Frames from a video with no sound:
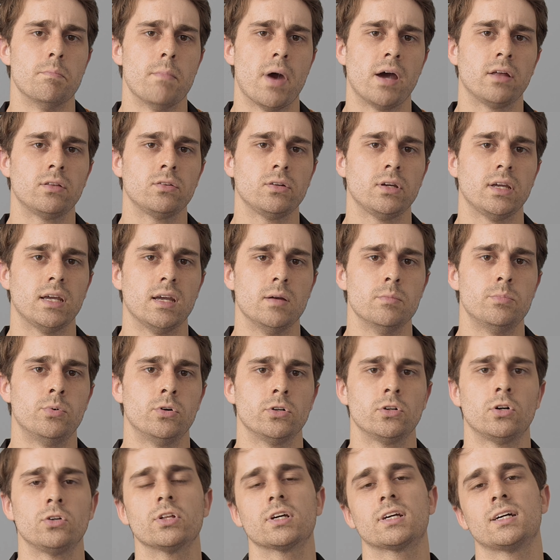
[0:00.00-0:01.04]
manually
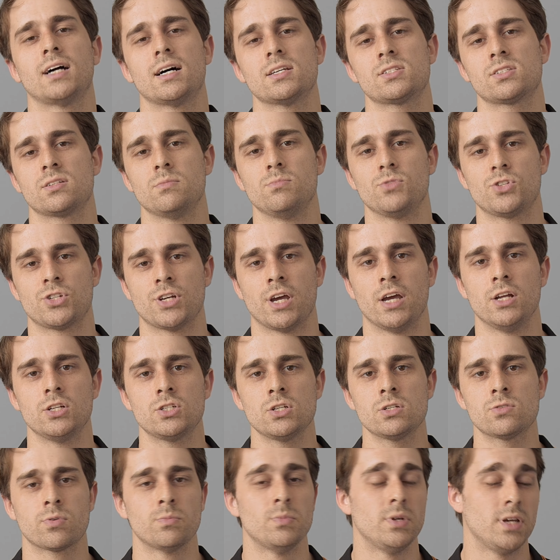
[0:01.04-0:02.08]
input all the custom
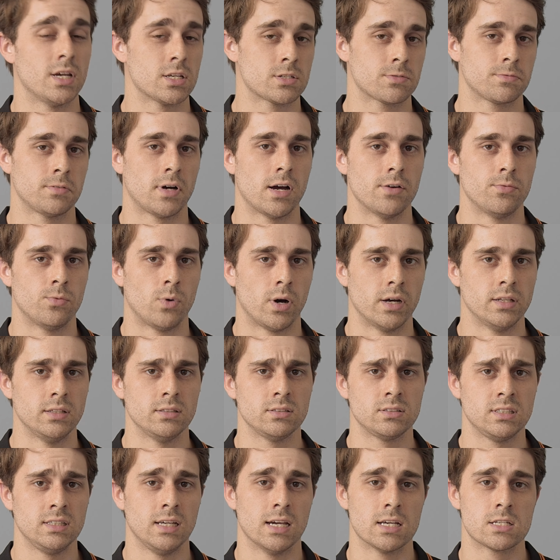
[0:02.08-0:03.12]
changes from the
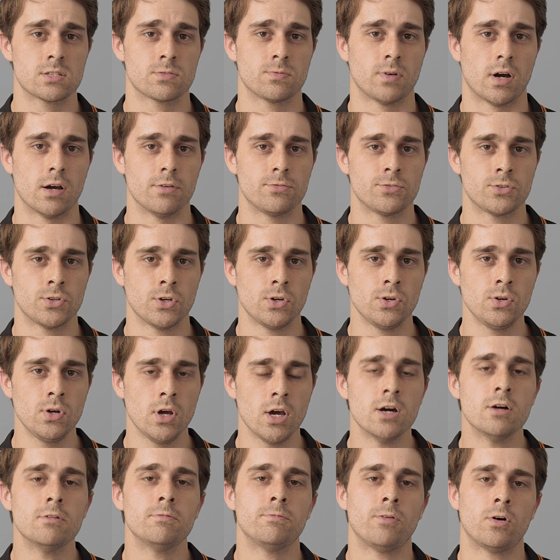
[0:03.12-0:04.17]
S5I to the S5II,
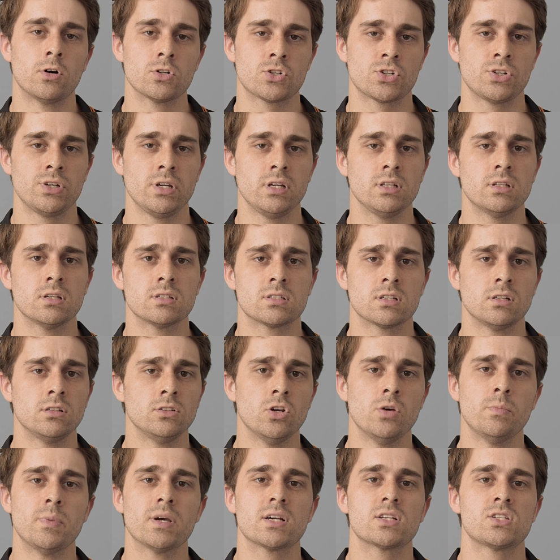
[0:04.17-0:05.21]
fortunately there's the
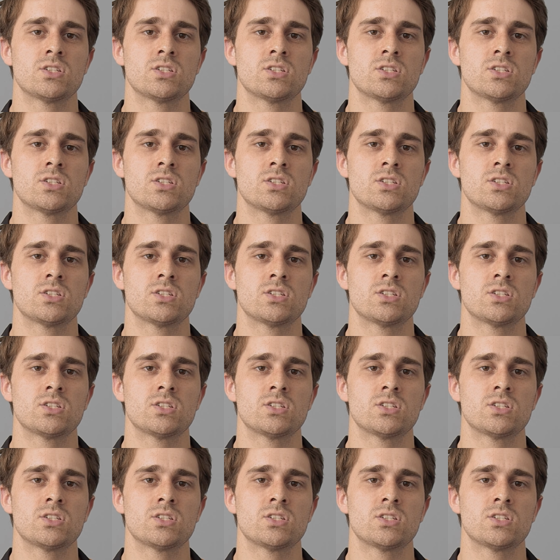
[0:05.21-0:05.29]
Lumix